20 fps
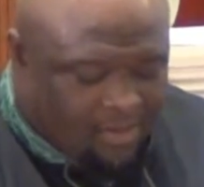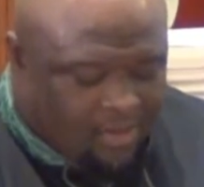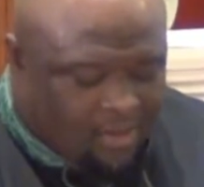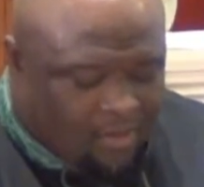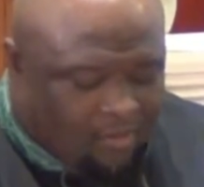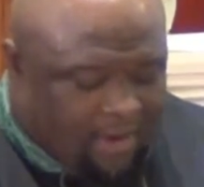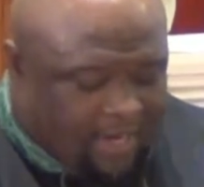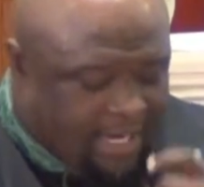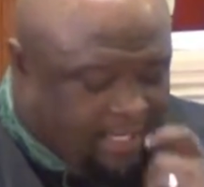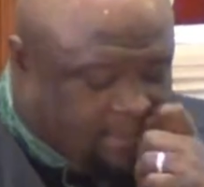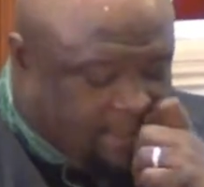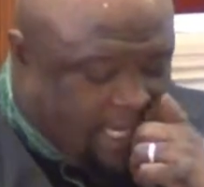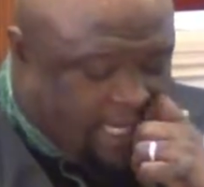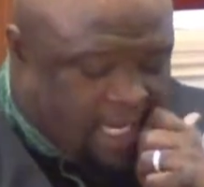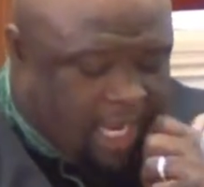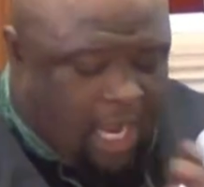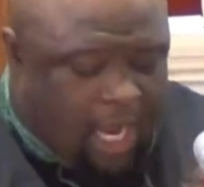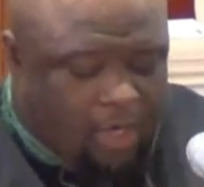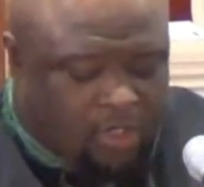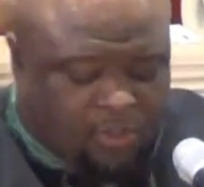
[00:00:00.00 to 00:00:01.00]
What is it that
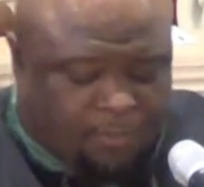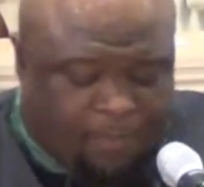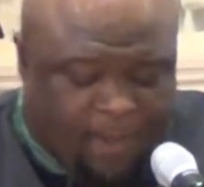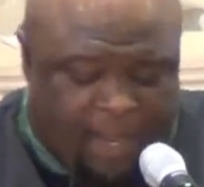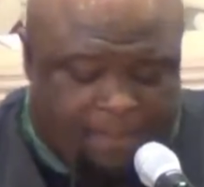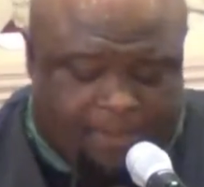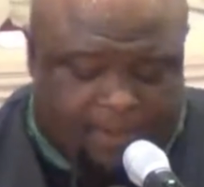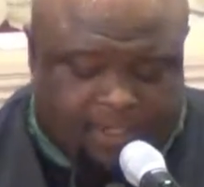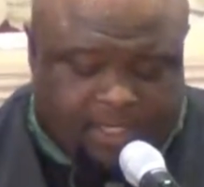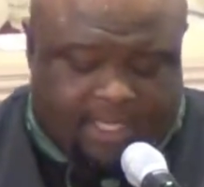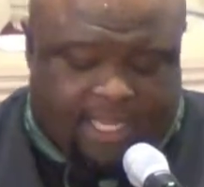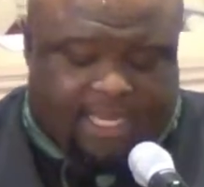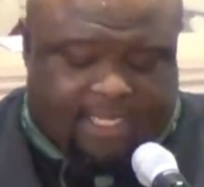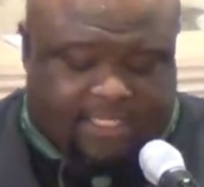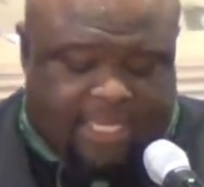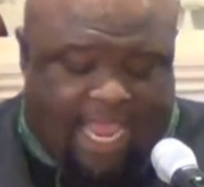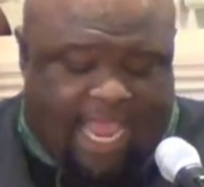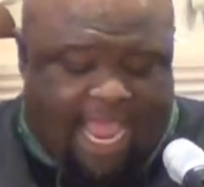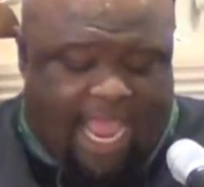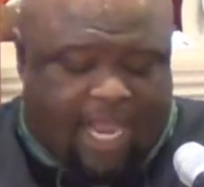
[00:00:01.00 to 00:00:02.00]
causes people to get
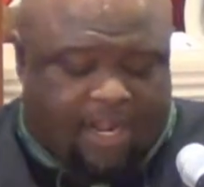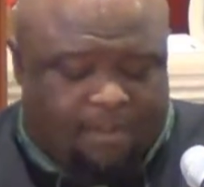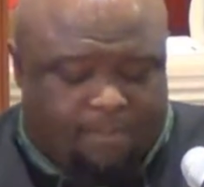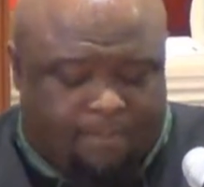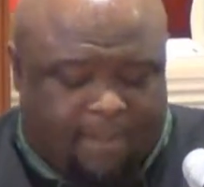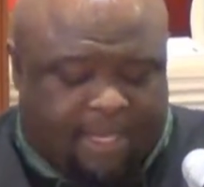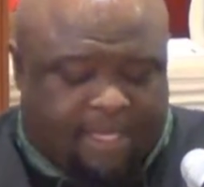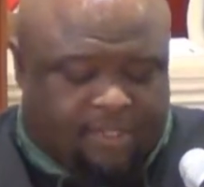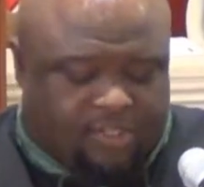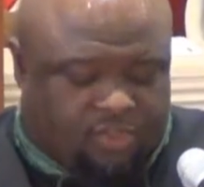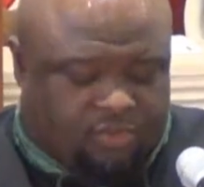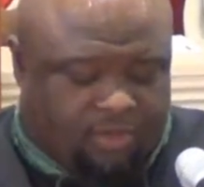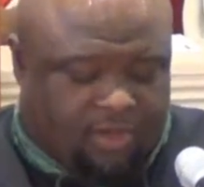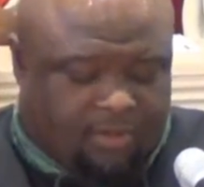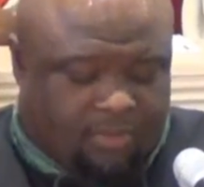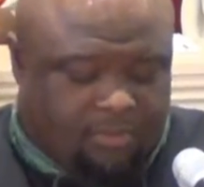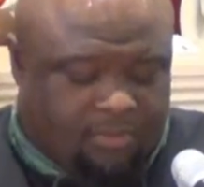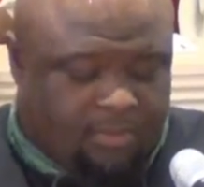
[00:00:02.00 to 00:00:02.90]
tired of ministry?